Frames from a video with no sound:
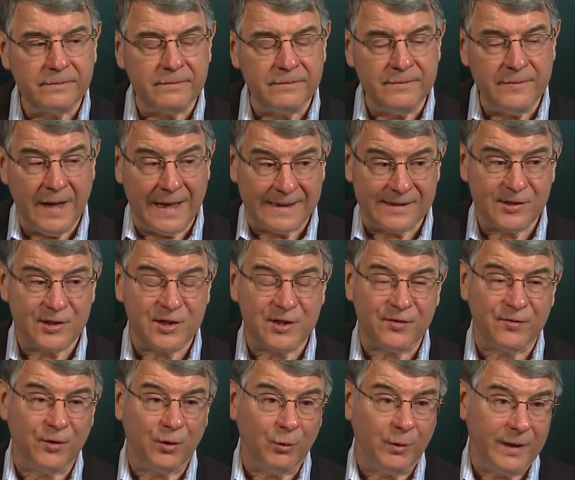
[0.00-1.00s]
Not
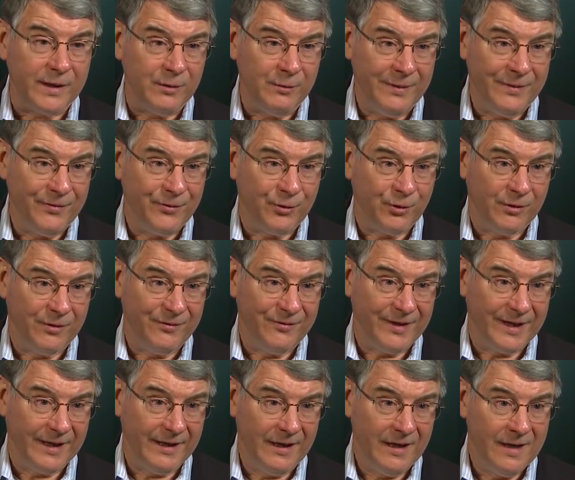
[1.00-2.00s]
just for what you went through in
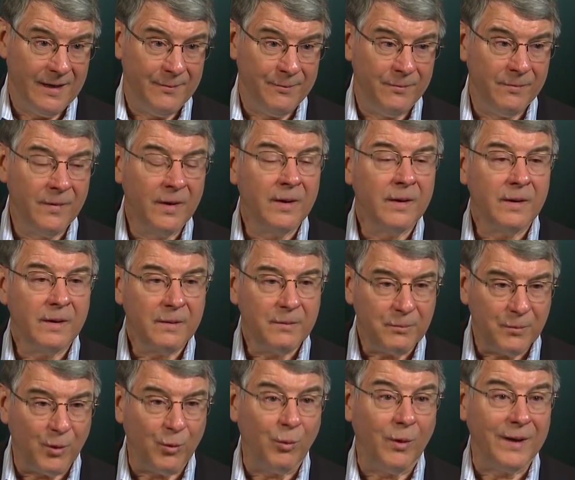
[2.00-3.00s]
Vietnam,
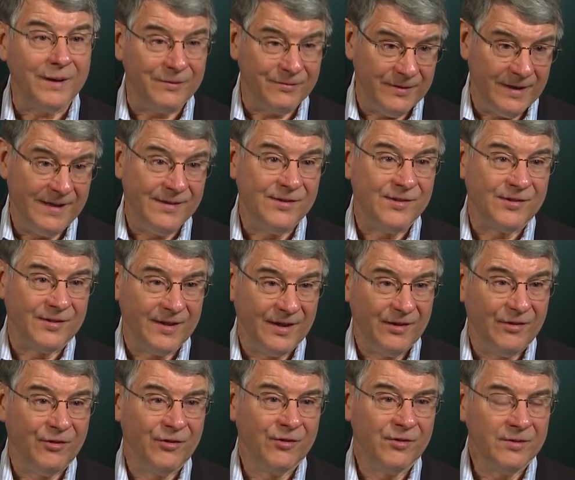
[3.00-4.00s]
but what you've done
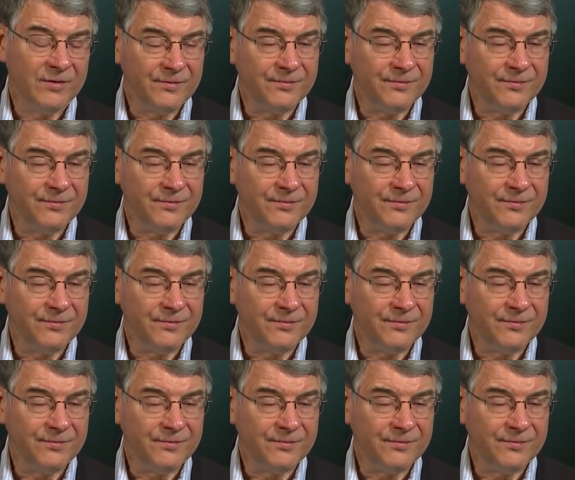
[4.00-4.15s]
since.